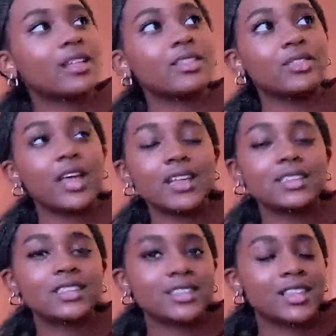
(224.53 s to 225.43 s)
This
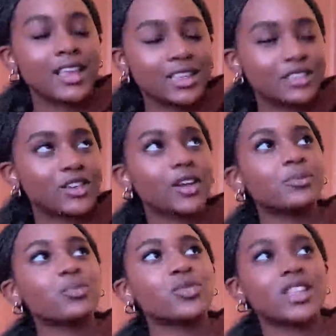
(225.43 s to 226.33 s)
is the A
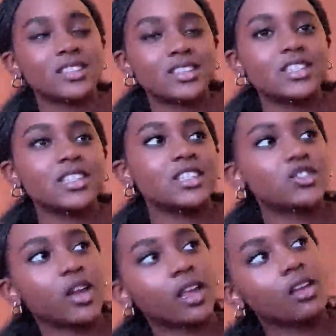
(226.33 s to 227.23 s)
string, this is the G
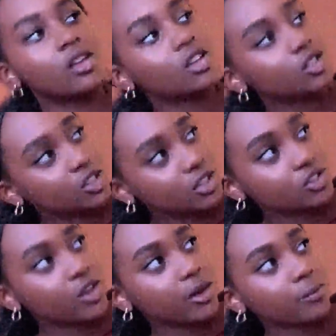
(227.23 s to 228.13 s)
string, G
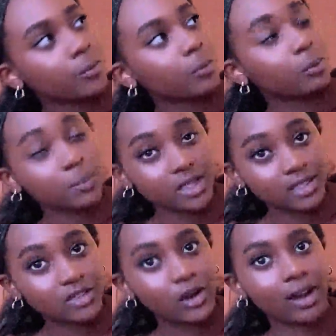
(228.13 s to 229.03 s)
string, B
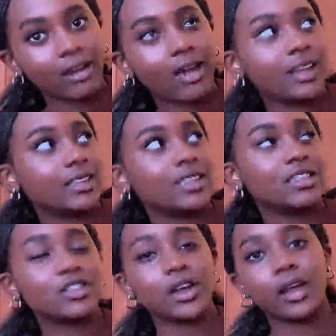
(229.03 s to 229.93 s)
string and E
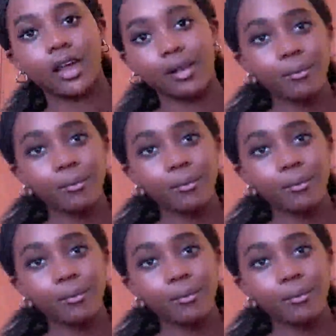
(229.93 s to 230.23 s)
string again.